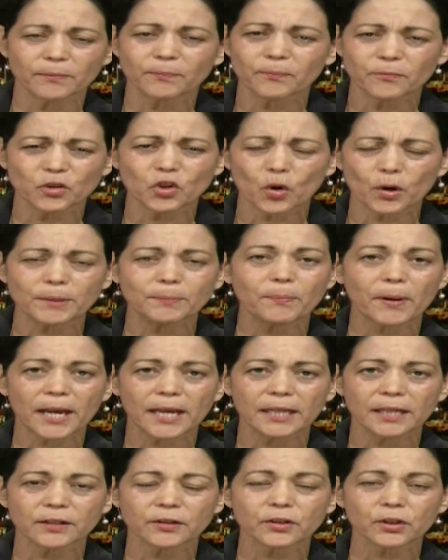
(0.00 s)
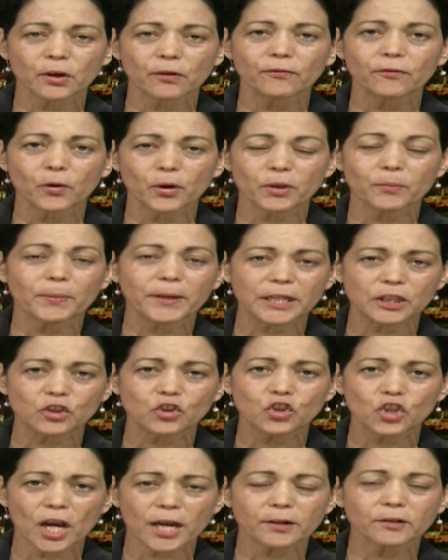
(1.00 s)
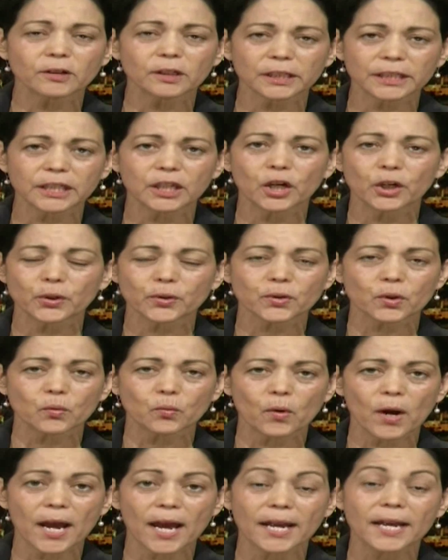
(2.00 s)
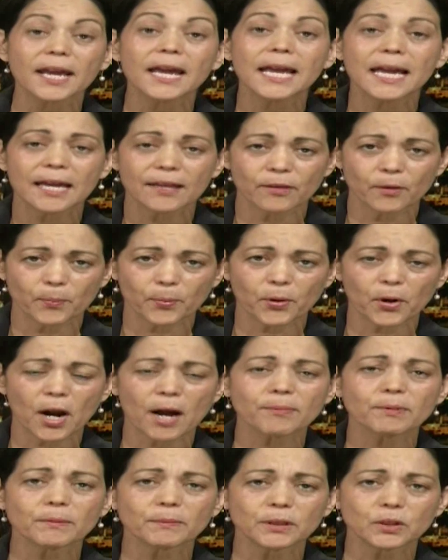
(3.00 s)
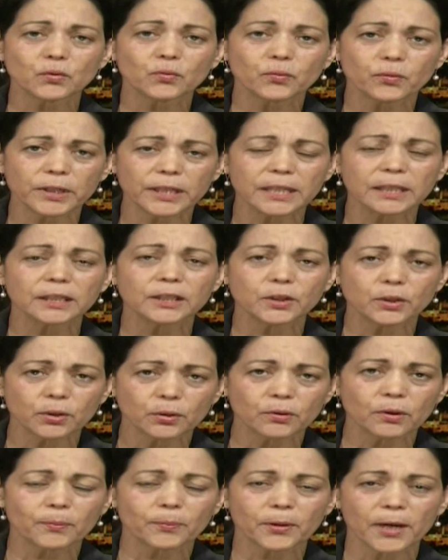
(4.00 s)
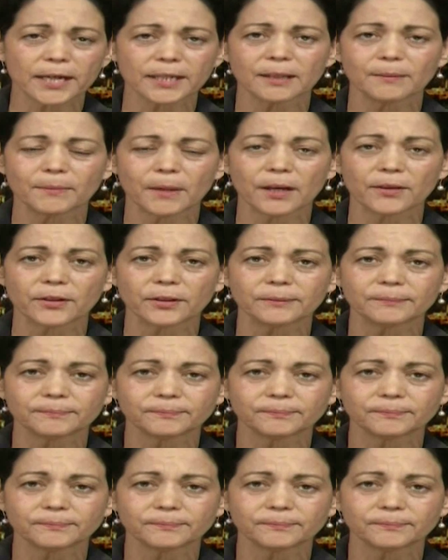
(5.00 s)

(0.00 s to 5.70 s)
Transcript: joint pain and so forth, but it generally goes away. The problem is really to the pregnant mother.